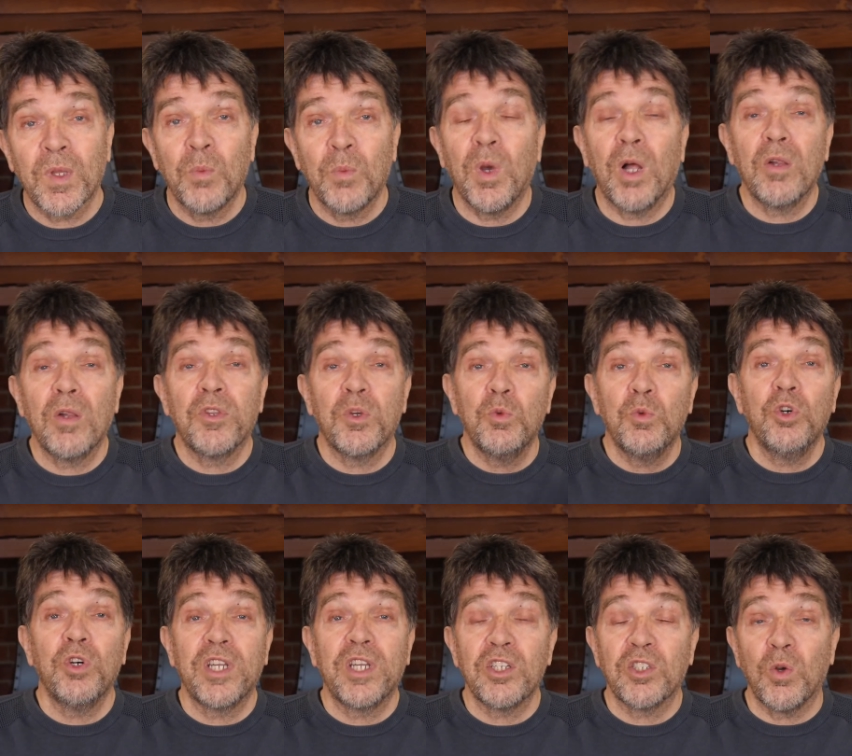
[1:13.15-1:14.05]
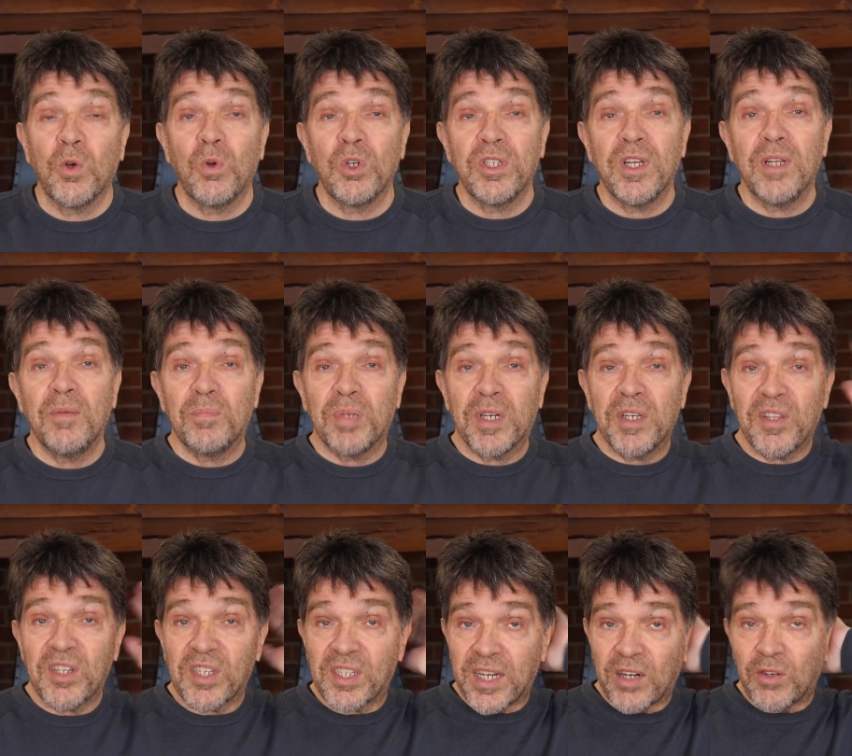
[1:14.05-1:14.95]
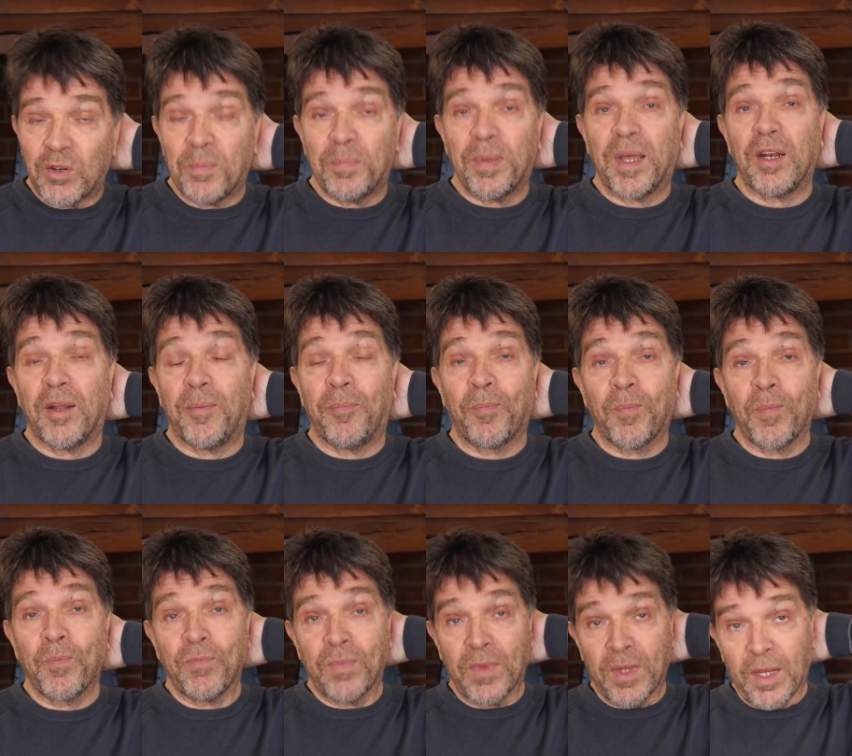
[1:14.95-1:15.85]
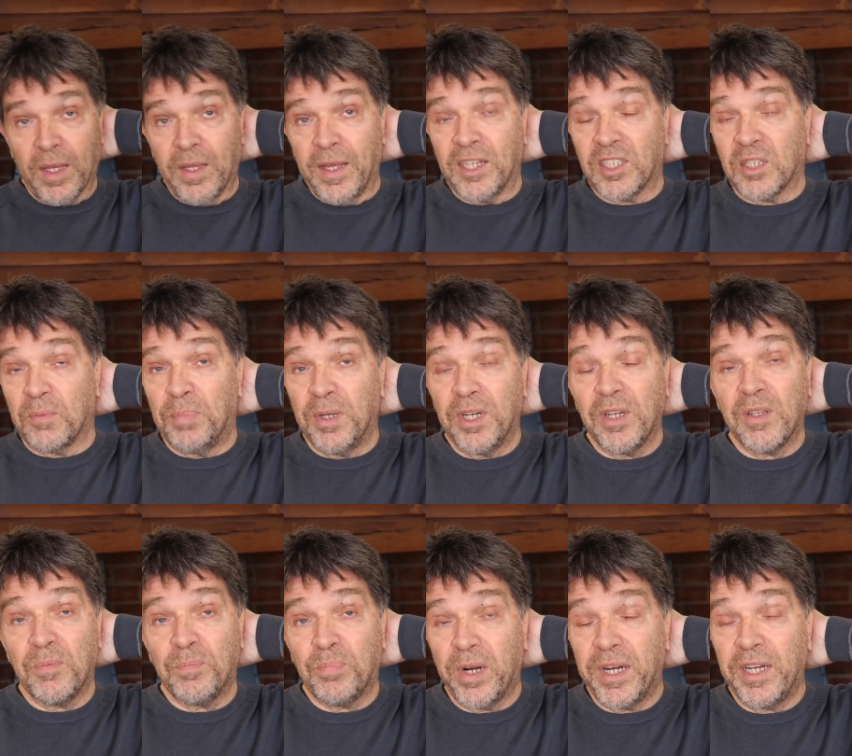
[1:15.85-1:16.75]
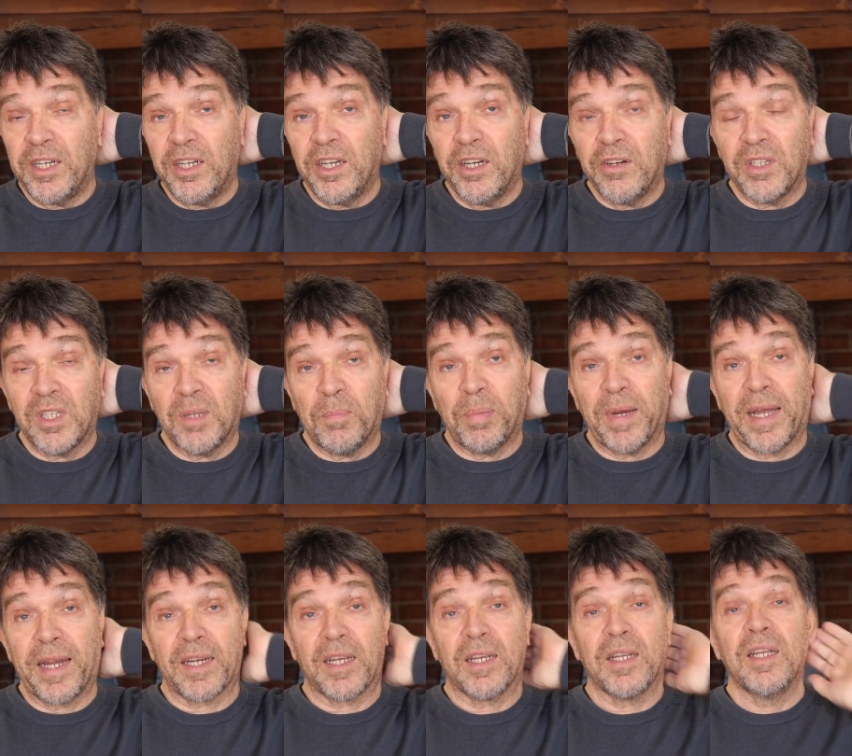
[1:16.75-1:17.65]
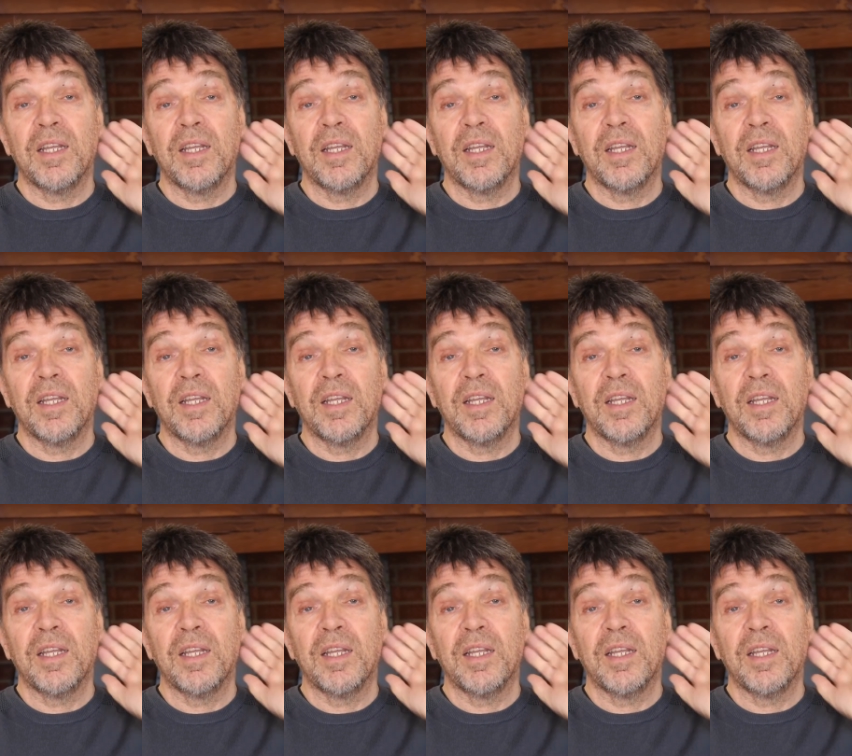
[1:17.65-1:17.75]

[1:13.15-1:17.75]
Well, the work is all done by the cerebellum. That's a bit of the brain here at the back